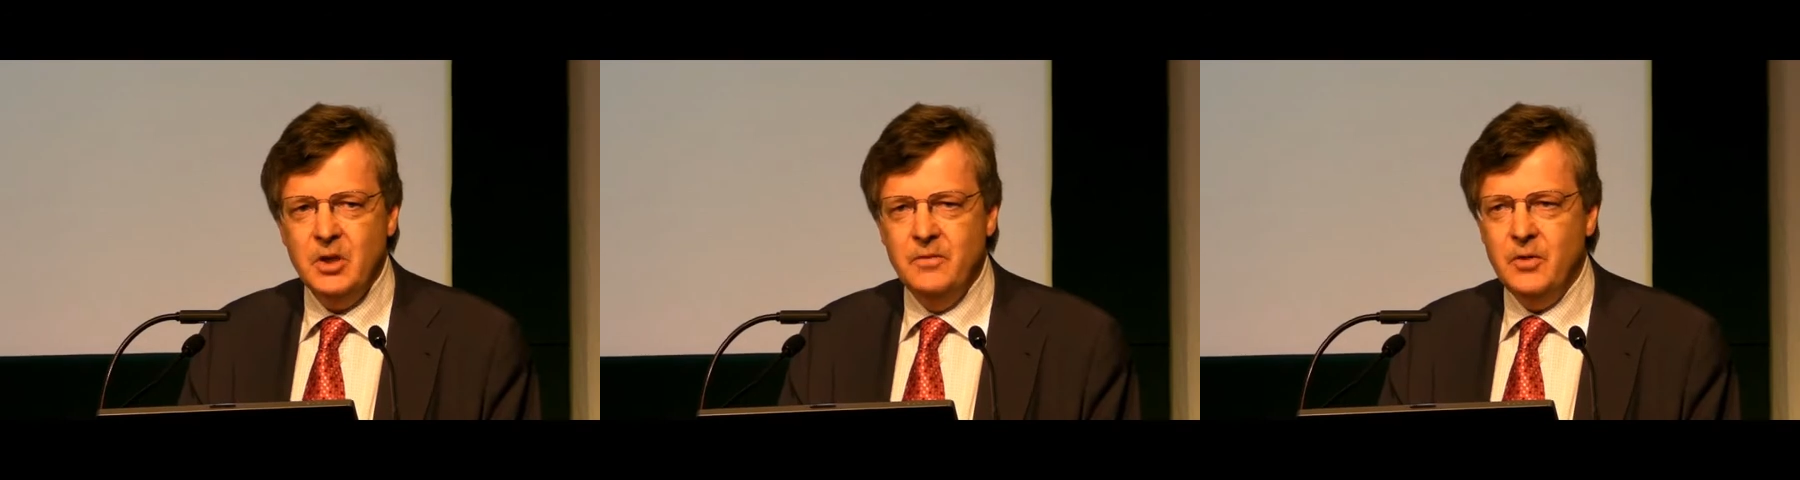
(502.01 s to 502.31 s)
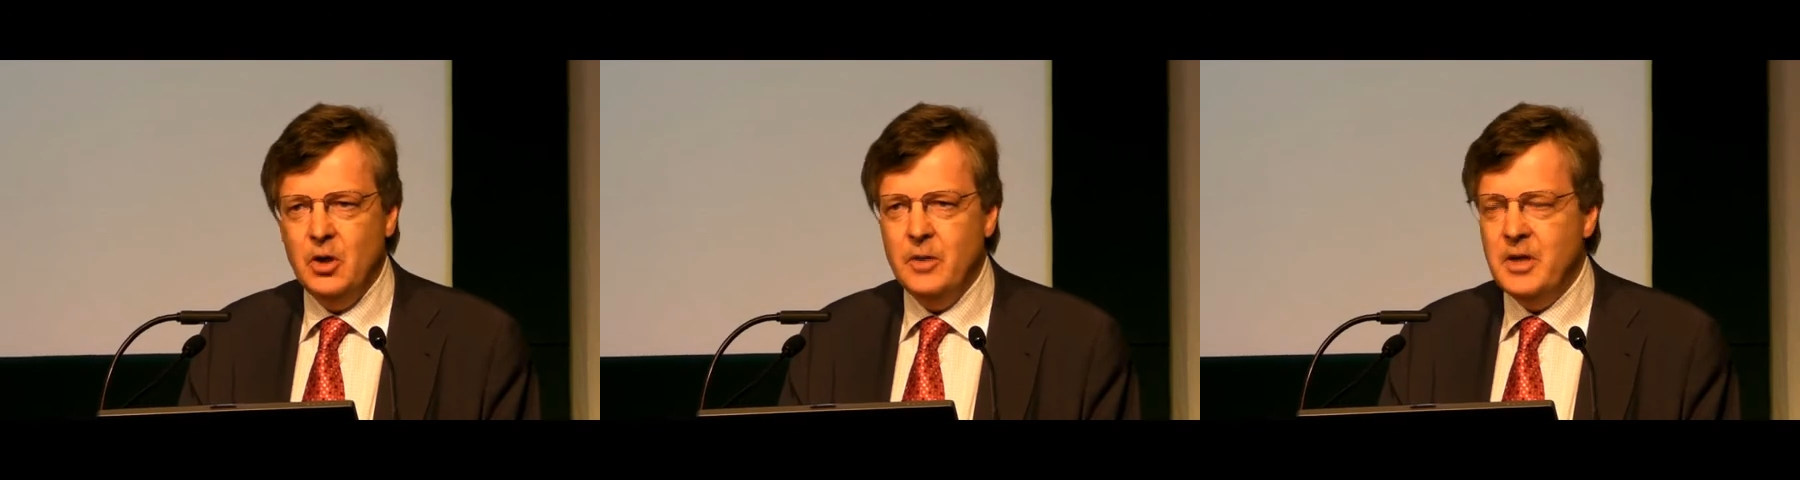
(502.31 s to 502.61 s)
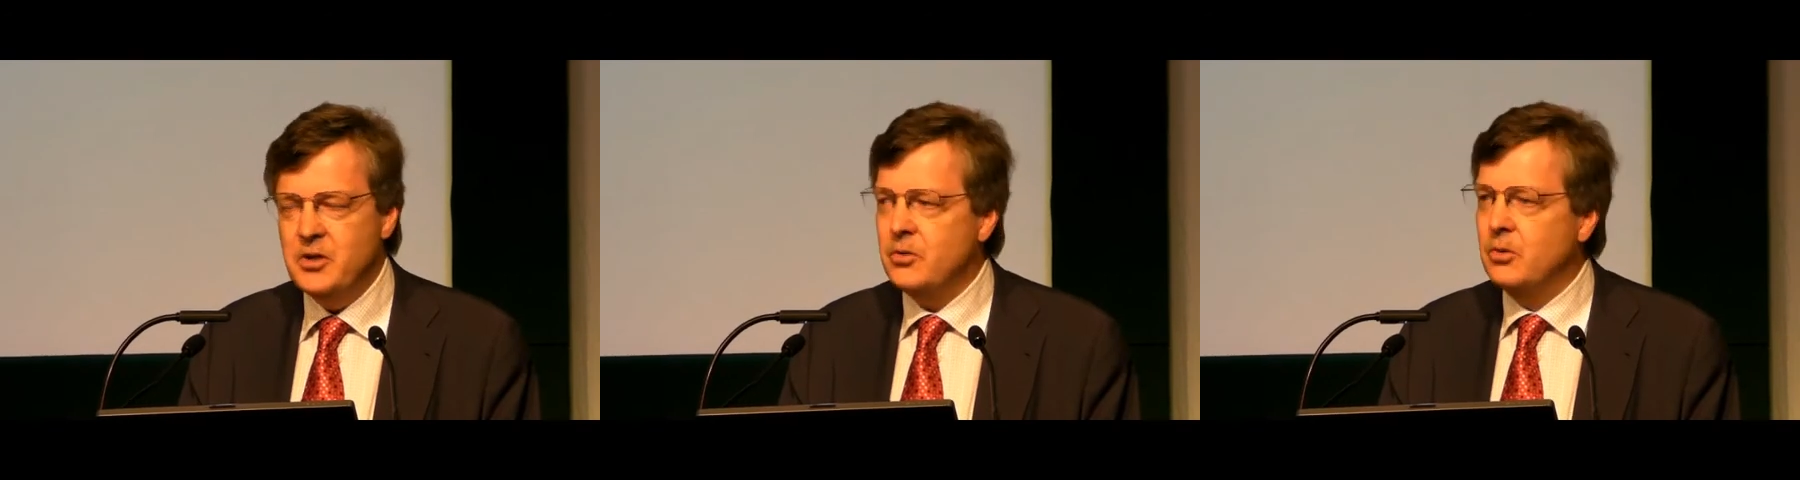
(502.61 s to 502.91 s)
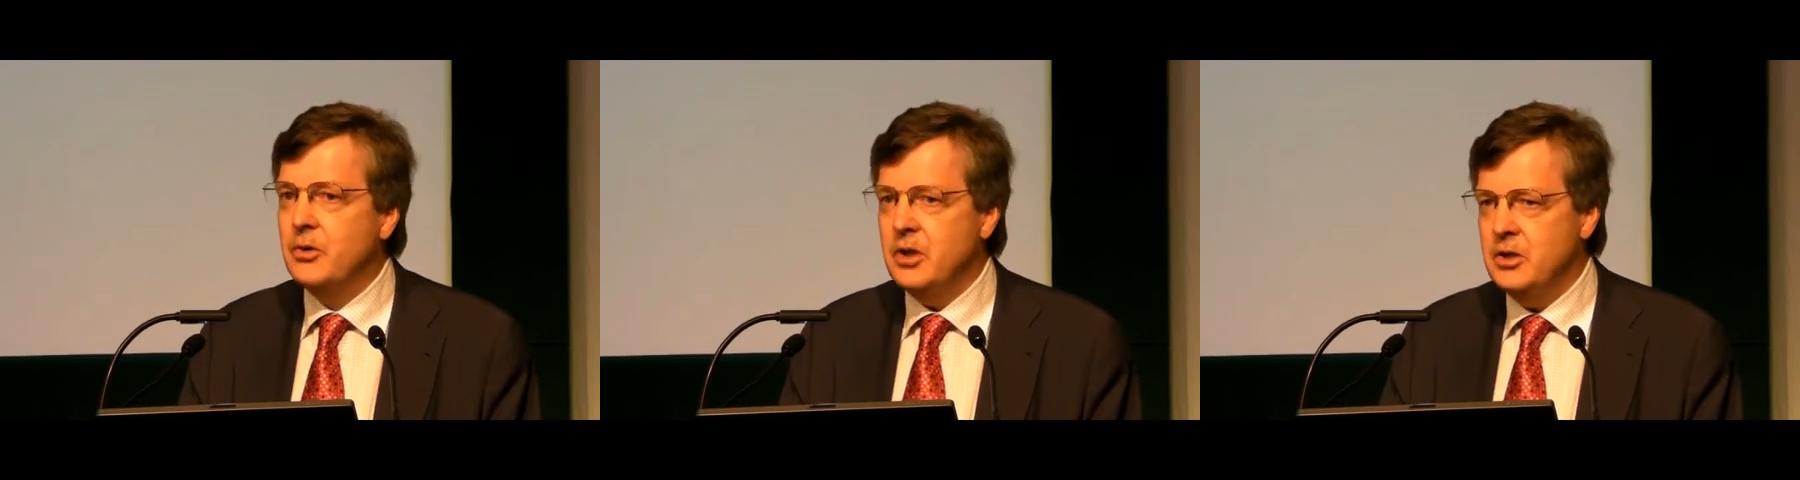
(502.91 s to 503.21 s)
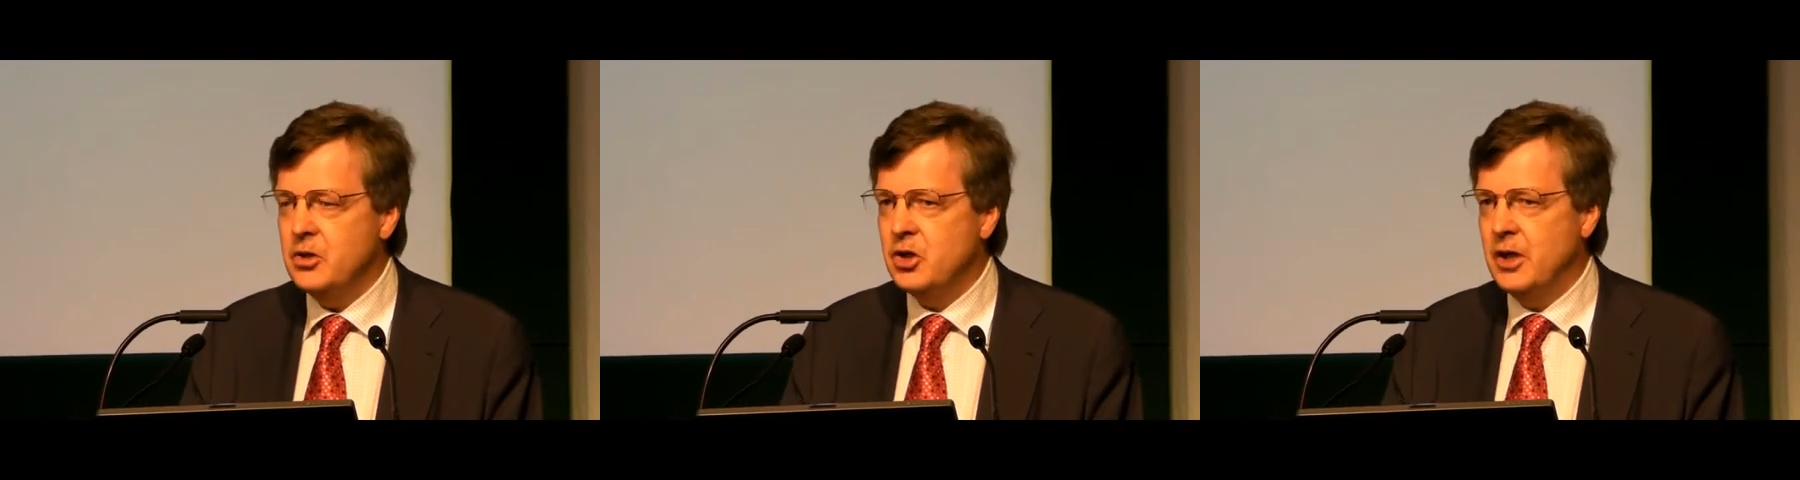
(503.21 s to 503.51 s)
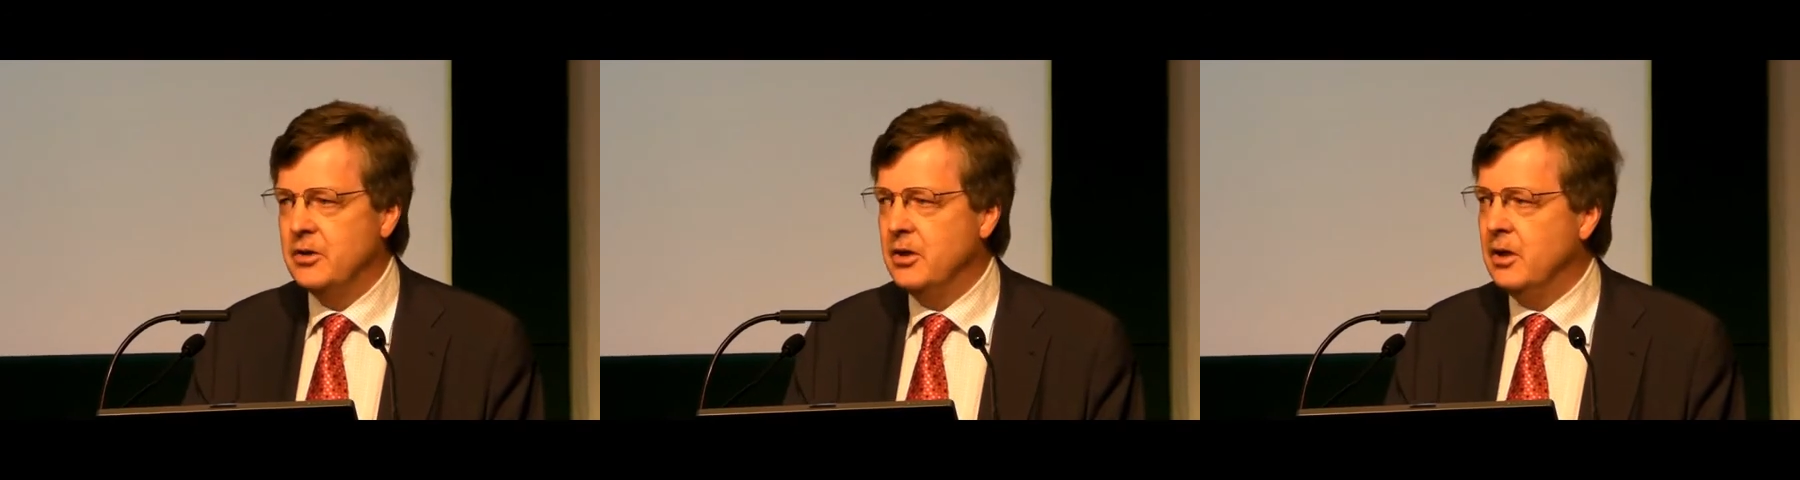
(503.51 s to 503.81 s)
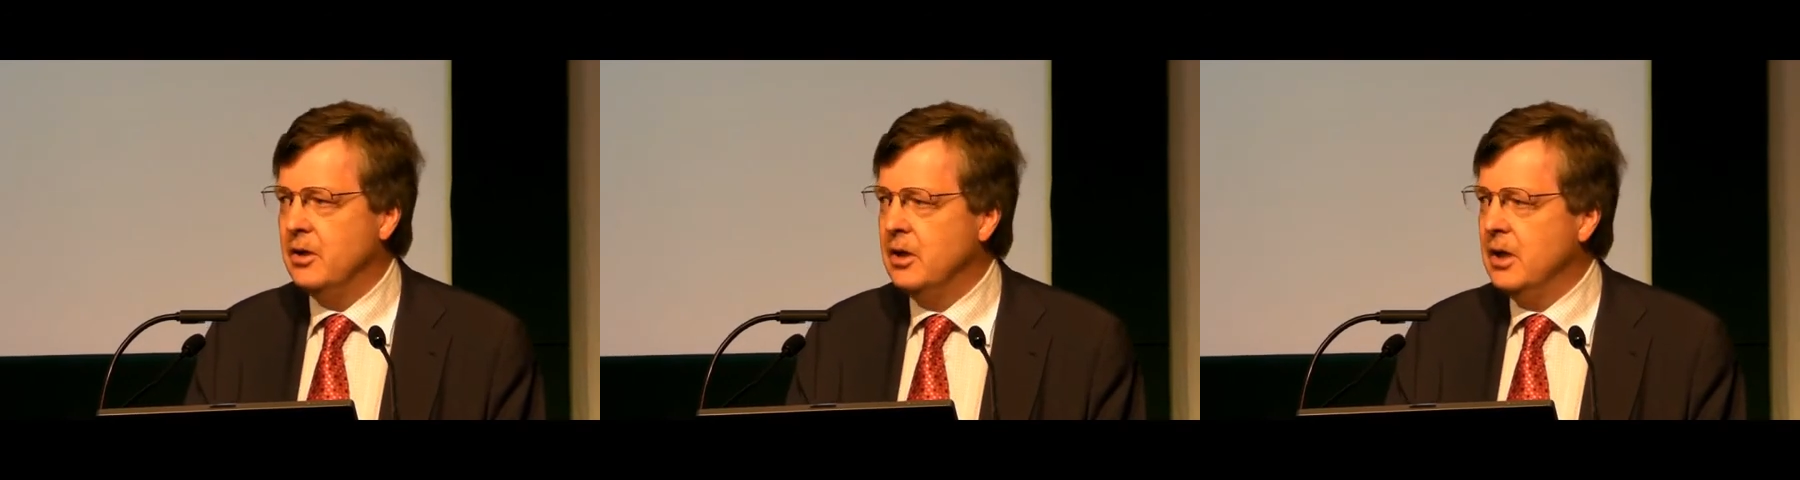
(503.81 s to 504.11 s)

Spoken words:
environmental green agenda